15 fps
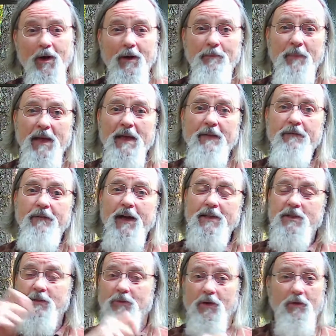a big
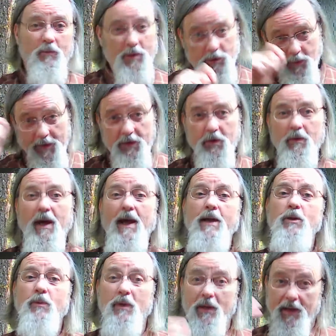festival, which we do
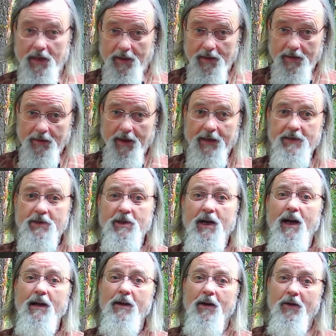annually in
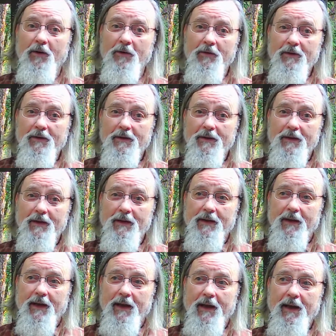Shiloh.
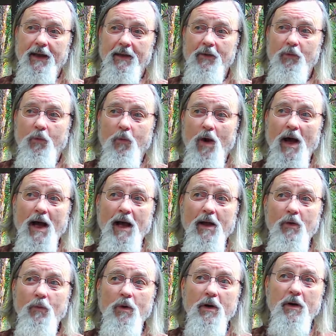And
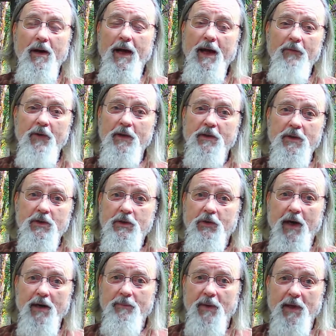while we're having this
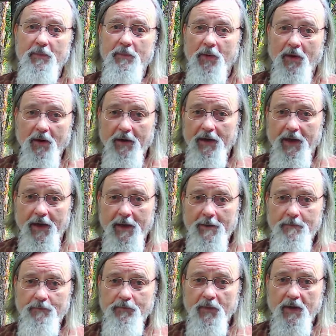great big party,
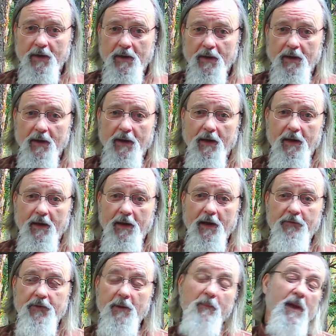
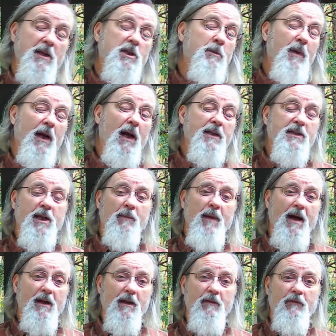if the Benjaminites come
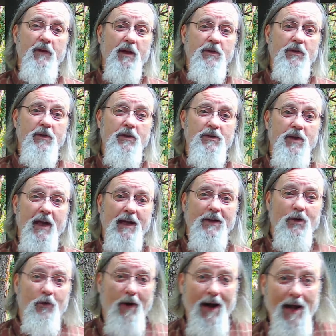out of the vineyards and
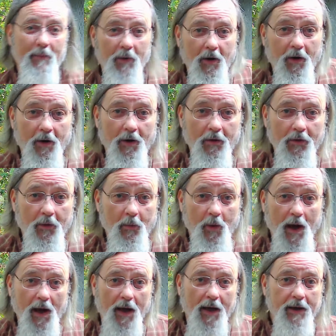grab all the
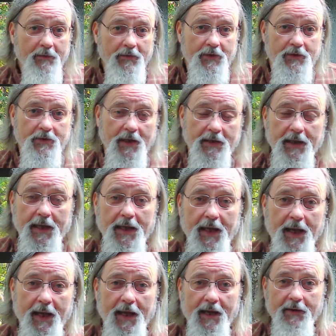wives that they
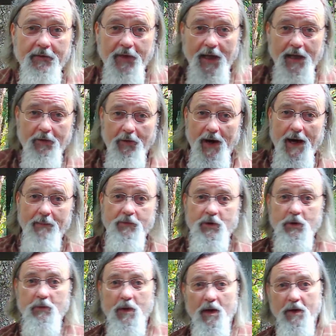can, if they grab
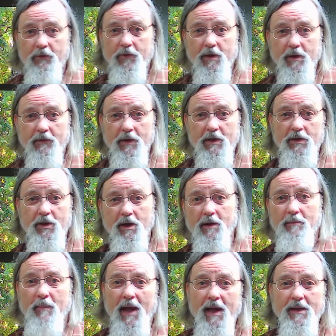200 of these
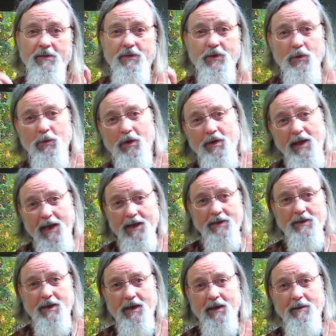young maidens who are
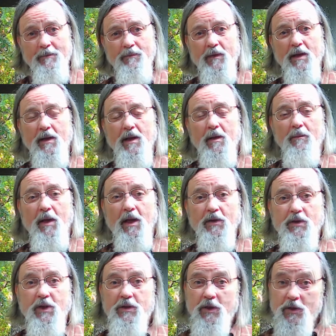dancing,
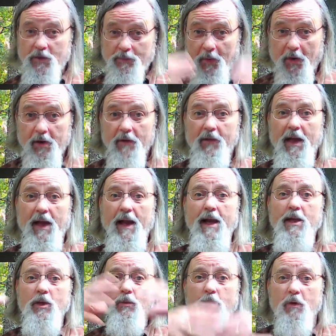because this is part of the
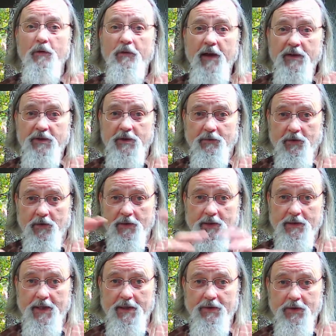annual festival
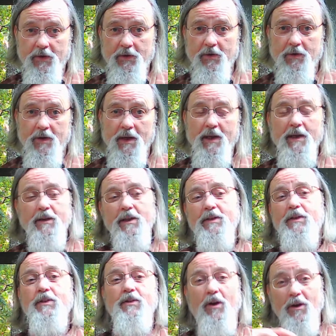that they do.
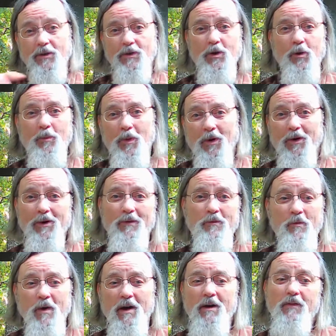This is also part
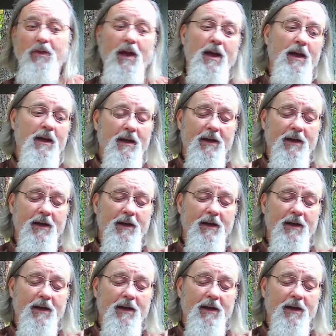of where they